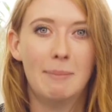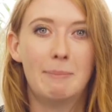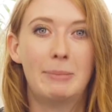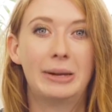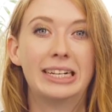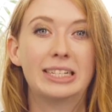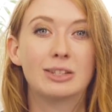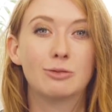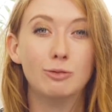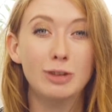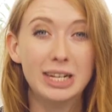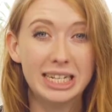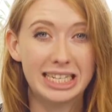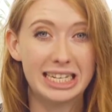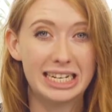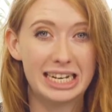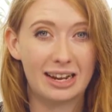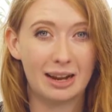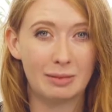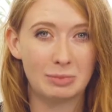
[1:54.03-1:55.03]
But it's
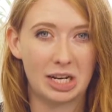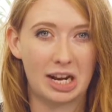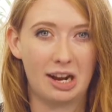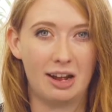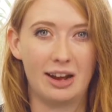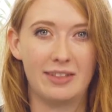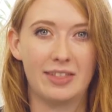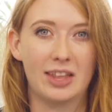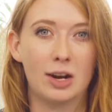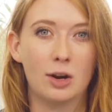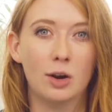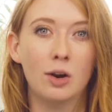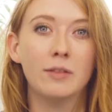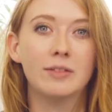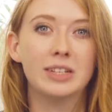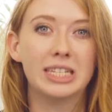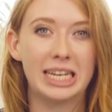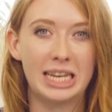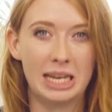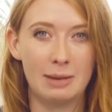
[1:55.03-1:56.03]
recently come to light that a lot
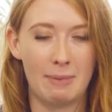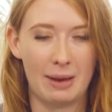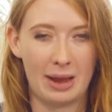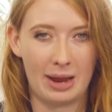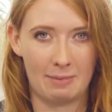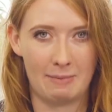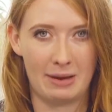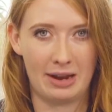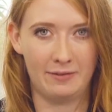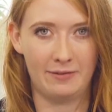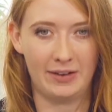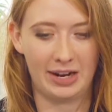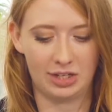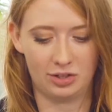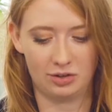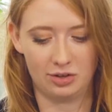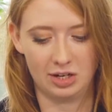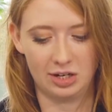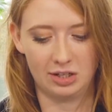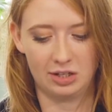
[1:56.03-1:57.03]
of tea bag
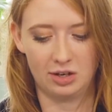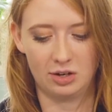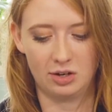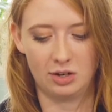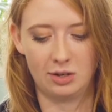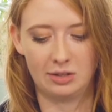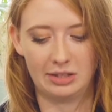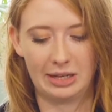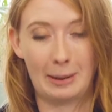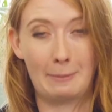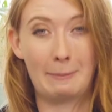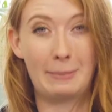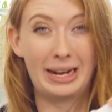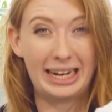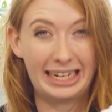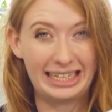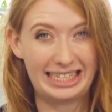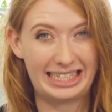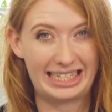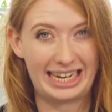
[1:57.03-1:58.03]
manufacturers are using
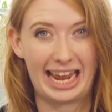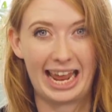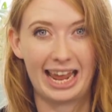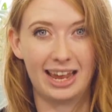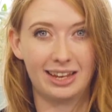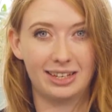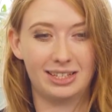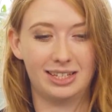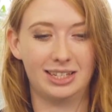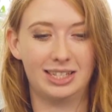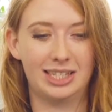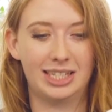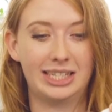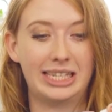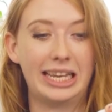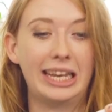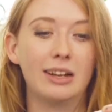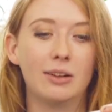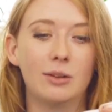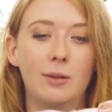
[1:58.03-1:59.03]
plastic to
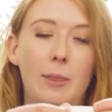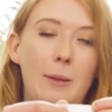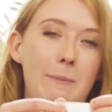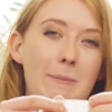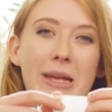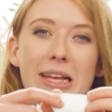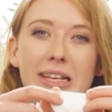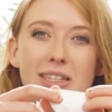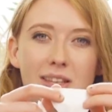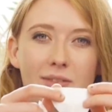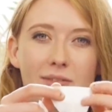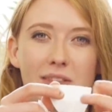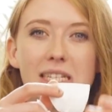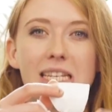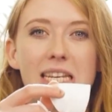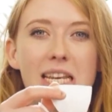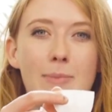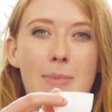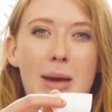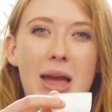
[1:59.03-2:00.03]
seal the bits of the
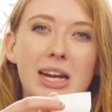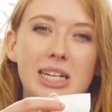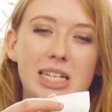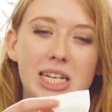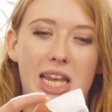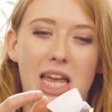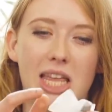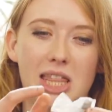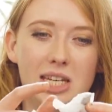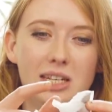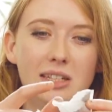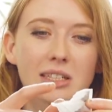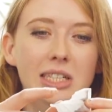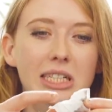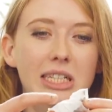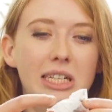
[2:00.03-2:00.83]
tea bag together,